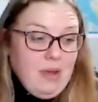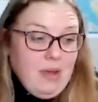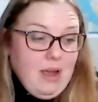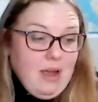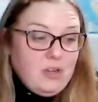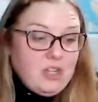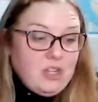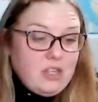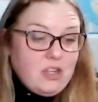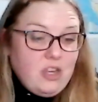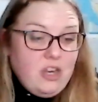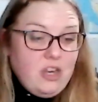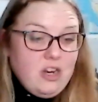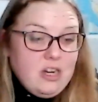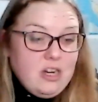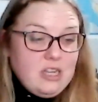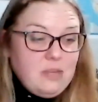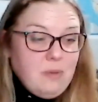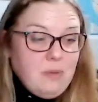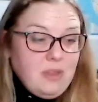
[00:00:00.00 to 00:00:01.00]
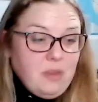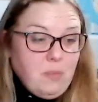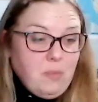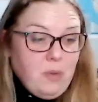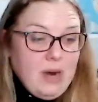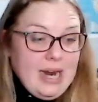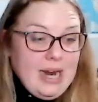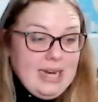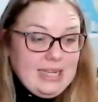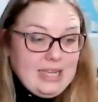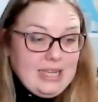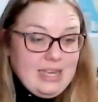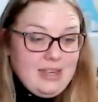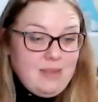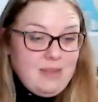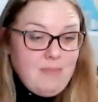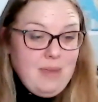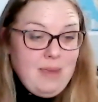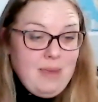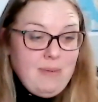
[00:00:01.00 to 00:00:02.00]
I'm just curious about the price
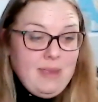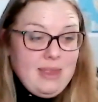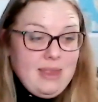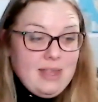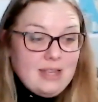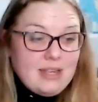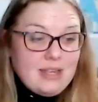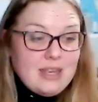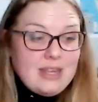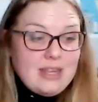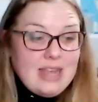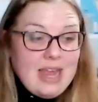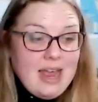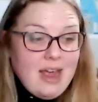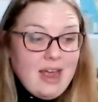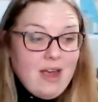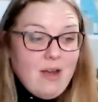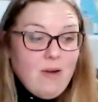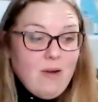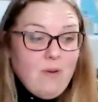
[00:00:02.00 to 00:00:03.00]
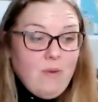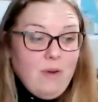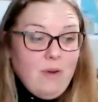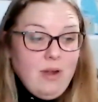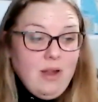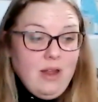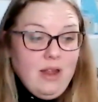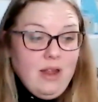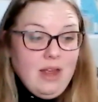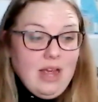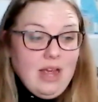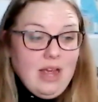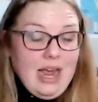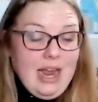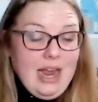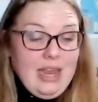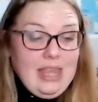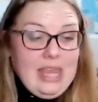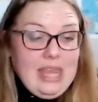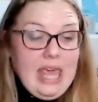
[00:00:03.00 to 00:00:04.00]
because maybe this is how yeah.
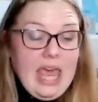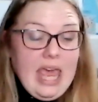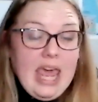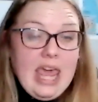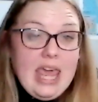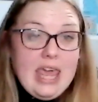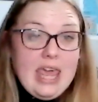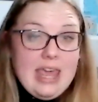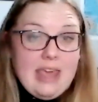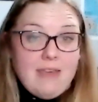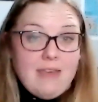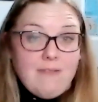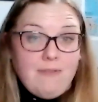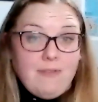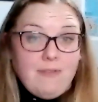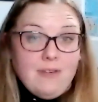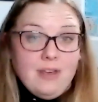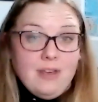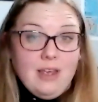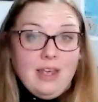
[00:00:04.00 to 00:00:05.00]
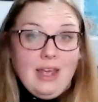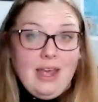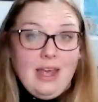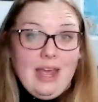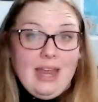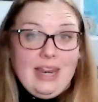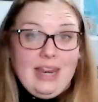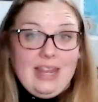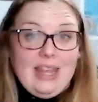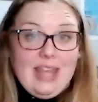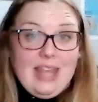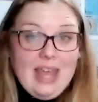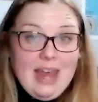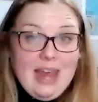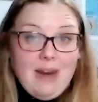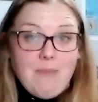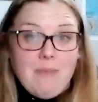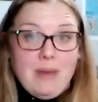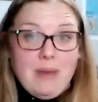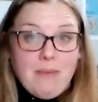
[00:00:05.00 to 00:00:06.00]
I cave and get
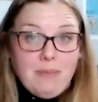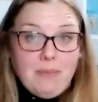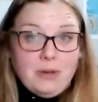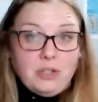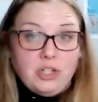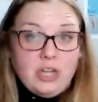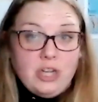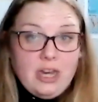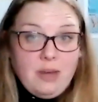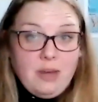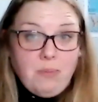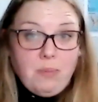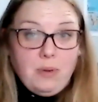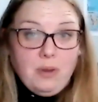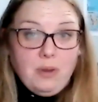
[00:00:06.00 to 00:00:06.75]
a membership.